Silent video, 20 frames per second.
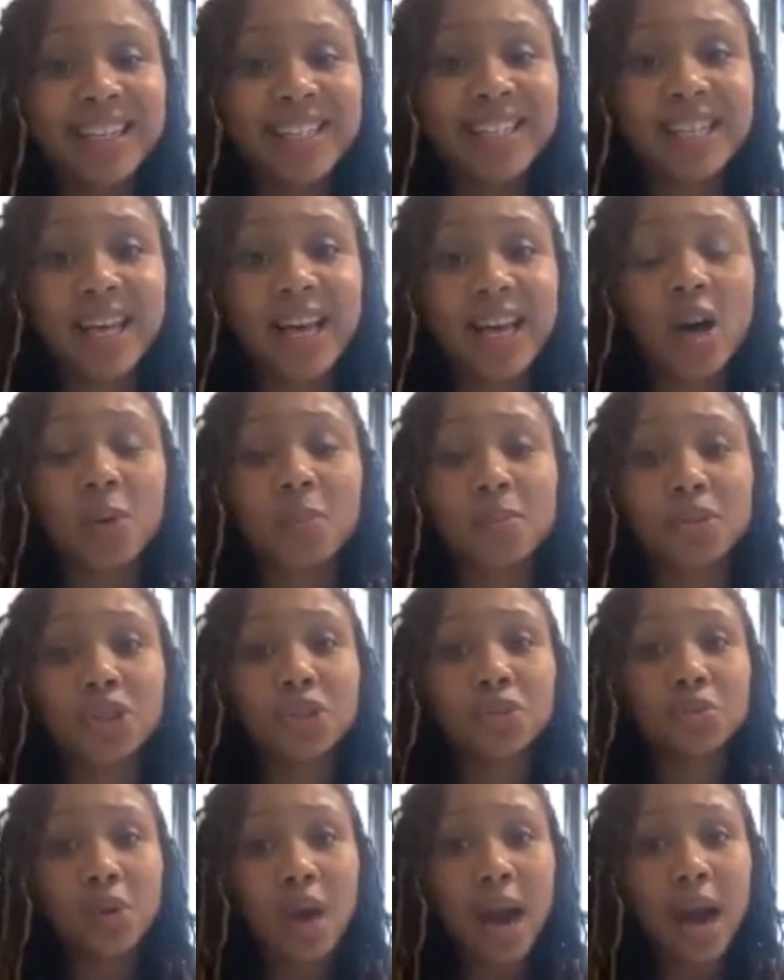to help
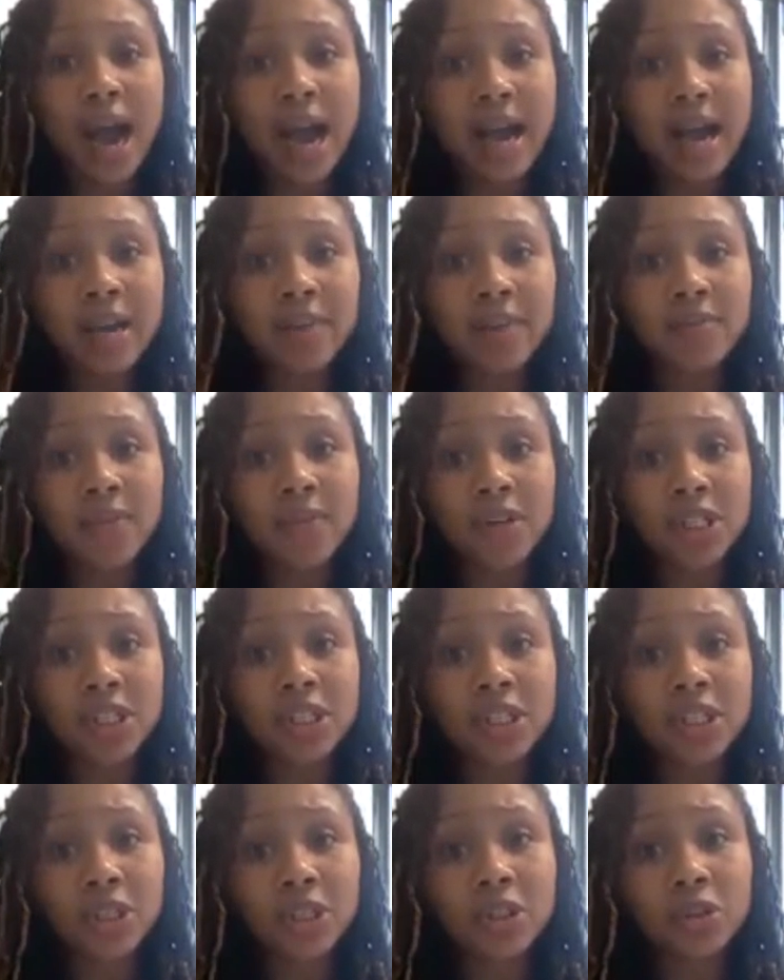drive
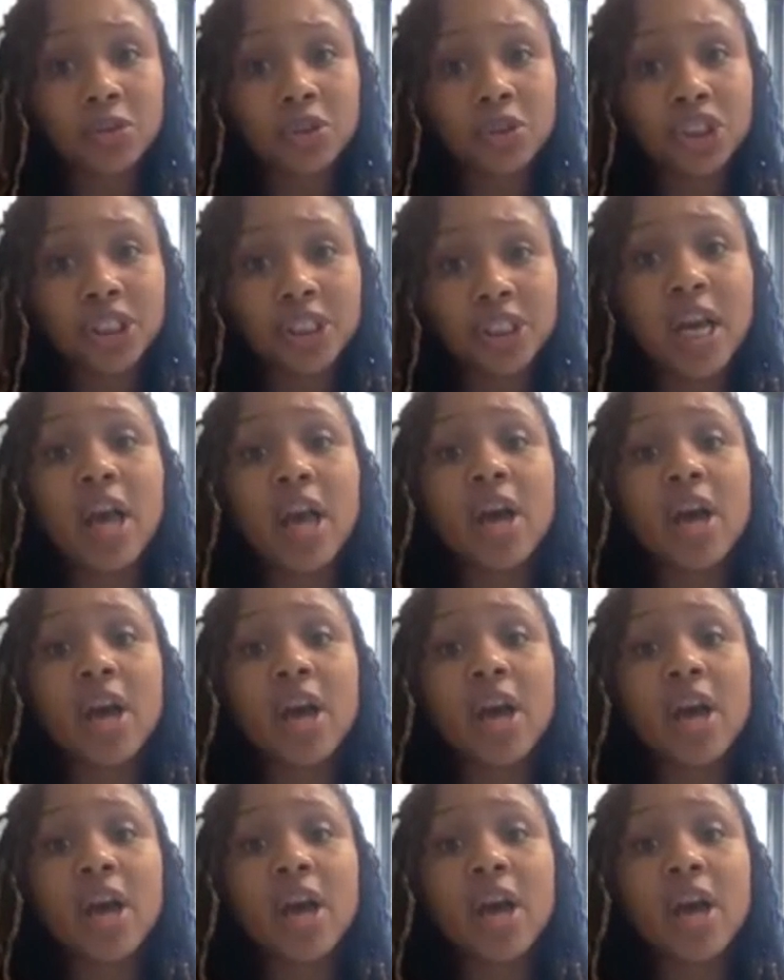diversity and inclusion